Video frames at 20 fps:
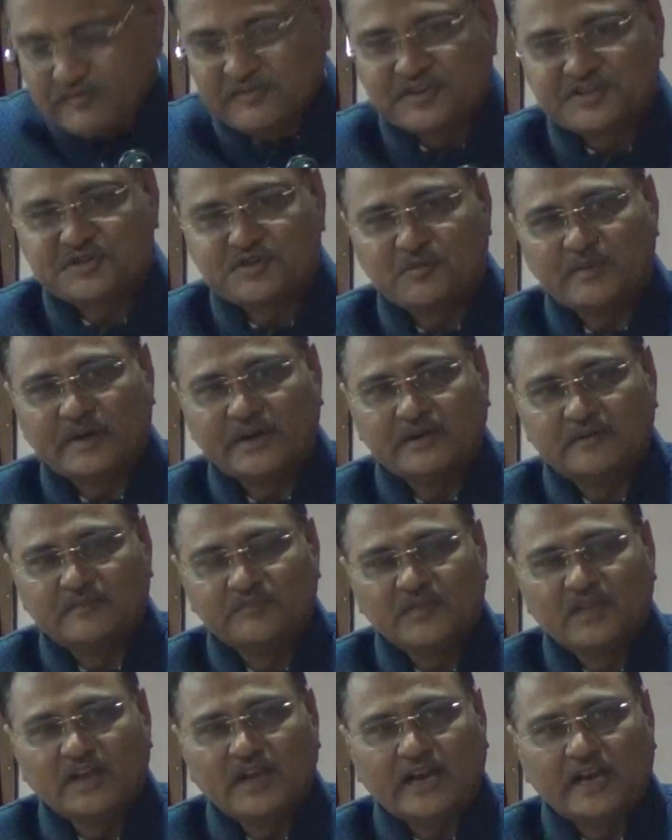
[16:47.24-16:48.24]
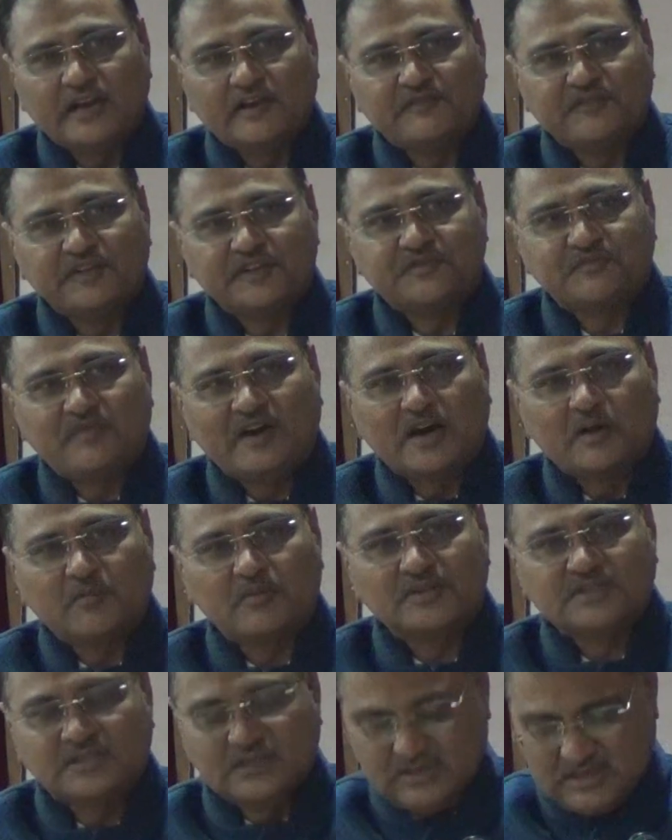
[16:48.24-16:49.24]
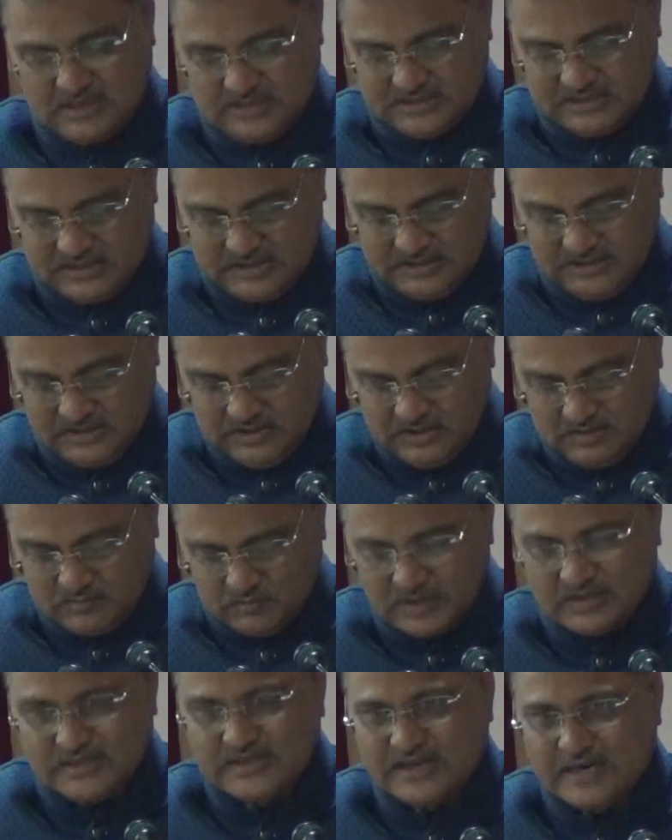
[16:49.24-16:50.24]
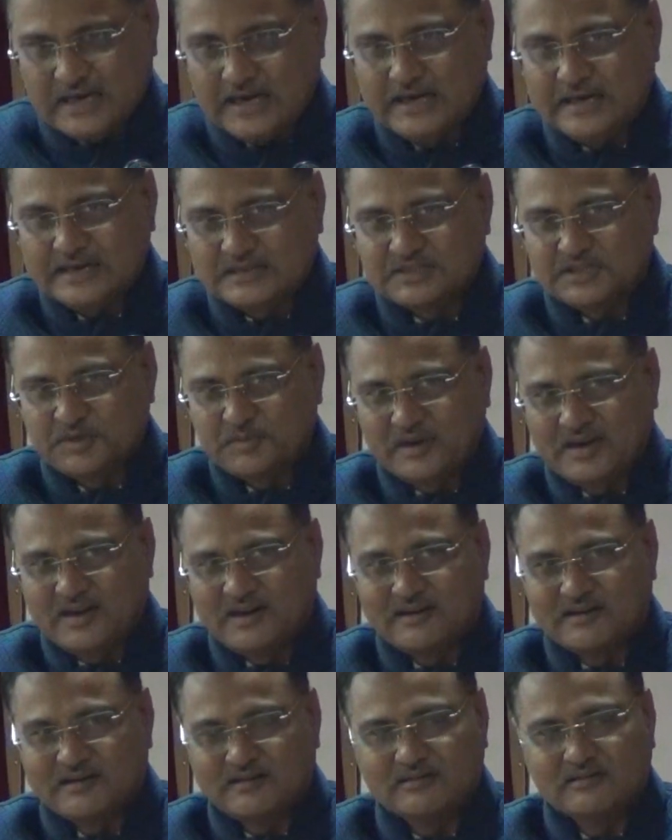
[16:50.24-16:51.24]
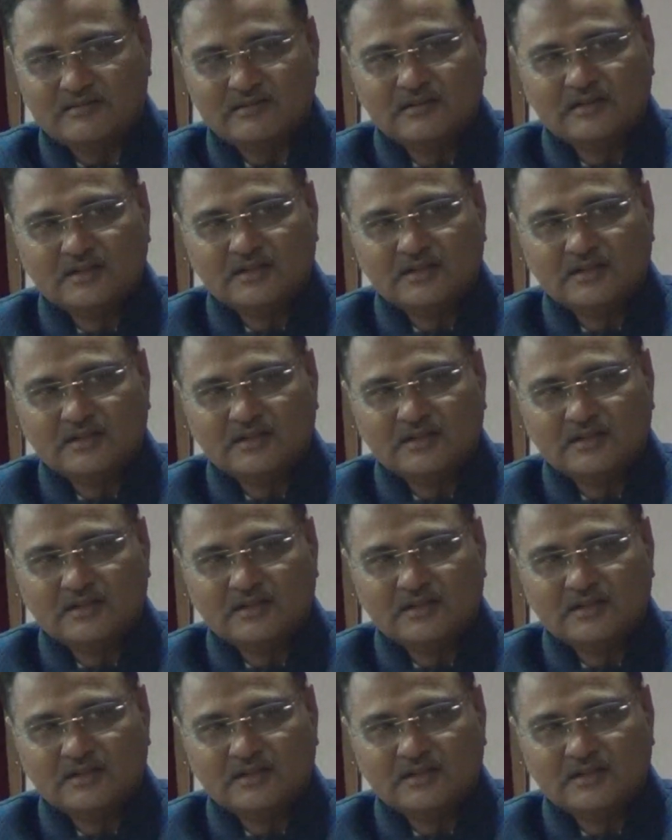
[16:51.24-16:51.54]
fishermen and fish farmers is concerned, but there are similarly